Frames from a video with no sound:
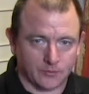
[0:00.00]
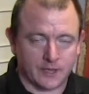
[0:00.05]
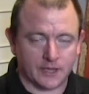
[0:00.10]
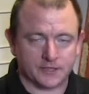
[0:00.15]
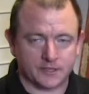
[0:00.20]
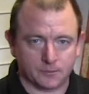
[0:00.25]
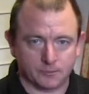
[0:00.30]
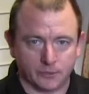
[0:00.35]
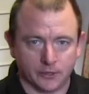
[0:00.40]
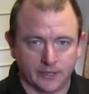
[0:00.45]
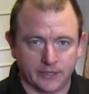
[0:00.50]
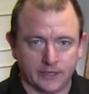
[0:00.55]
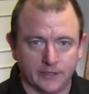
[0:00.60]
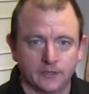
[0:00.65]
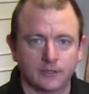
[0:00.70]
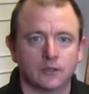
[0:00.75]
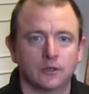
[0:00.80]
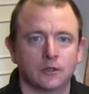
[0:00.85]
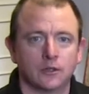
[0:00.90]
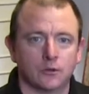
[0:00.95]
all that debris
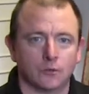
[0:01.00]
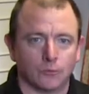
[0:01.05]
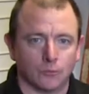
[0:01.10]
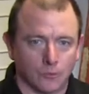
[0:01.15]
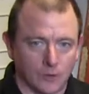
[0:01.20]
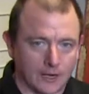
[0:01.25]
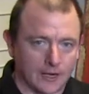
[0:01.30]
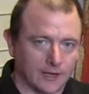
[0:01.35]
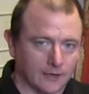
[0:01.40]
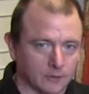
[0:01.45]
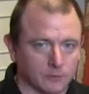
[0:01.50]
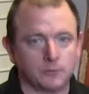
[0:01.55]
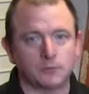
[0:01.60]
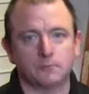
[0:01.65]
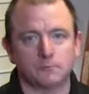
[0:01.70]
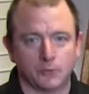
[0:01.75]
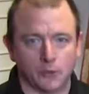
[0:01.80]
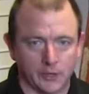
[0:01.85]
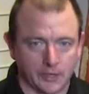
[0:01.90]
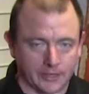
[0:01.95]

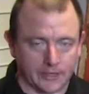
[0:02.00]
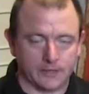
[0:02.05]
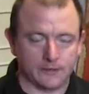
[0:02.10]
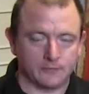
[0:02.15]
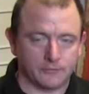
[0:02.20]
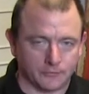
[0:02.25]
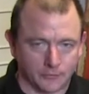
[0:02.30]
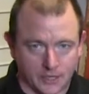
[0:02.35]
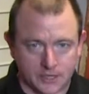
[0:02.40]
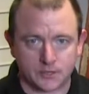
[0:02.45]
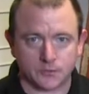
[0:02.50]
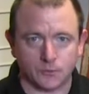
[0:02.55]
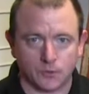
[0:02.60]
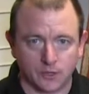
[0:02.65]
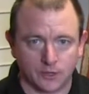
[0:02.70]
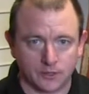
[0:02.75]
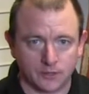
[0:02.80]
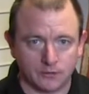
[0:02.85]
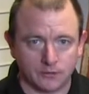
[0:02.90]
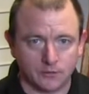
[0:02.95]
while putting in fresh
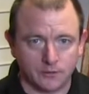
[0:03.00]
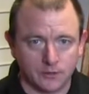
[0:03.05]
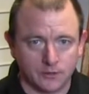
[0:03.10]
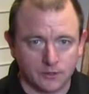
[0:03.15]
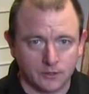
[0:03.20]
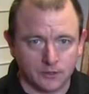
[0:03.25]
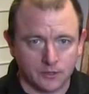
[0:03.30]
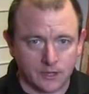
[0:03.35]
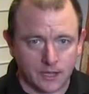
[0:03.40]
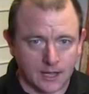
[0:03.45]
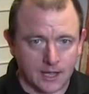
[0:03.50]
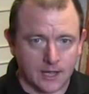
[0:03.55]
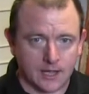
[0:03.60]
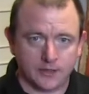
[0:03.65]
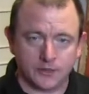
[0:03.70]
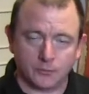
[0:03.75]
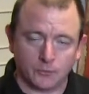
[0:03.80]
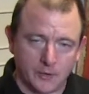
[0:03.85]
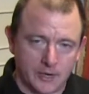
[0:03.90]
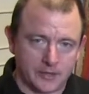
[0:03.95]
water.
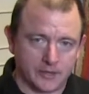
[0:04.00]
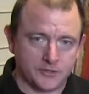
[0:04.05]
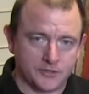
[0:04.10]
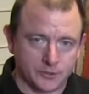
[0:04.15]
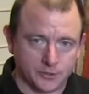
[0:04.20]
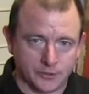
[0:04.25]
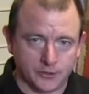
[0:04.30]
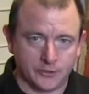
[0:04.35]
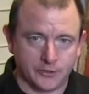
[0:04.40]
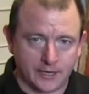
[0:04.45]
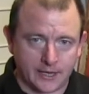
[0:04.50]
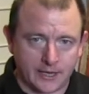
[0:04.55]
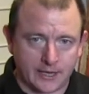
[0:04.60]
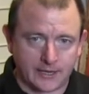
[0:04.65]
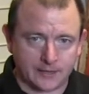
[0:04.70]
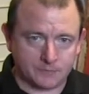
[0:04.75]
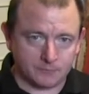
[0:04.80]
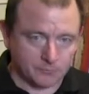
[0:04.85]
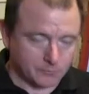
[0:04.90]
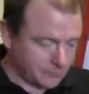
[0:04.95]
And the way that you do
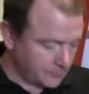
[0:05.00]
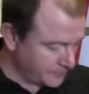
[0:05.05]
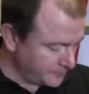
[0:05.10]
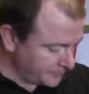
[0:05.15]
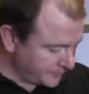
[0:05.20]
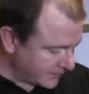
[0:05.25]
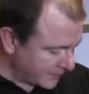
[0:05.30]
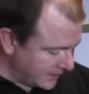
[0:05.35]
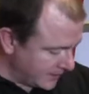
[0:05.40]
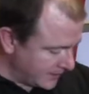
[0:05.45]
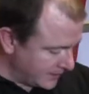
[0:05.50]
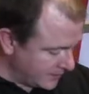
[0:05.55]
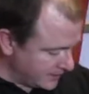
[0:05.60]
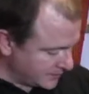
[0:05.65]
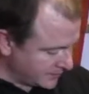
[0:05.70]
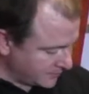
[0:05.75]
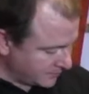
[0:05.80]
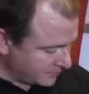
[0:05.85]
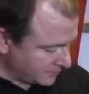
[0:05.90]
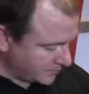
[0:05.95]
that
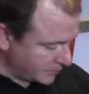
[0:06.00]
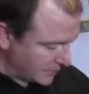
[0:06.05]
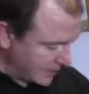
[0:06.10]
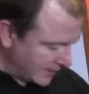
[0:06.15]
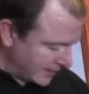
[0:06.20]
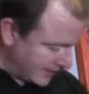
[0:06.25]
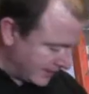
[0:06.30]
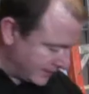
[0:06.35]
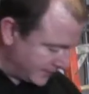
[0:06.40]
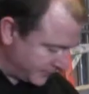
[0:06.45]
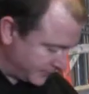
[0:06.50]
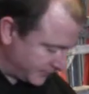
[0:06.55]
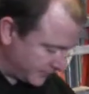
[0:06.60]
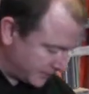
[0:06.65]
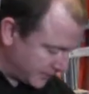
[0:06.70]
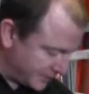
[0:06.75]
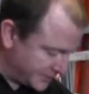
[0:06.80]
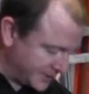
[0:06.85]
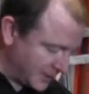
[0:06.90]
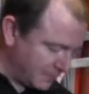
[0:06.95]
is you have
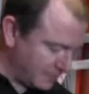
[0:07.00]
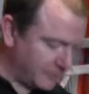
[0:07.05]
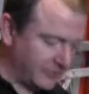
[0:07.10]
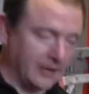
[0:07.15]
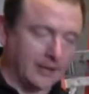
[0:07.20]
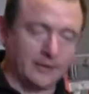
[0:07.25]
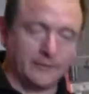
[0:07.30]
a dump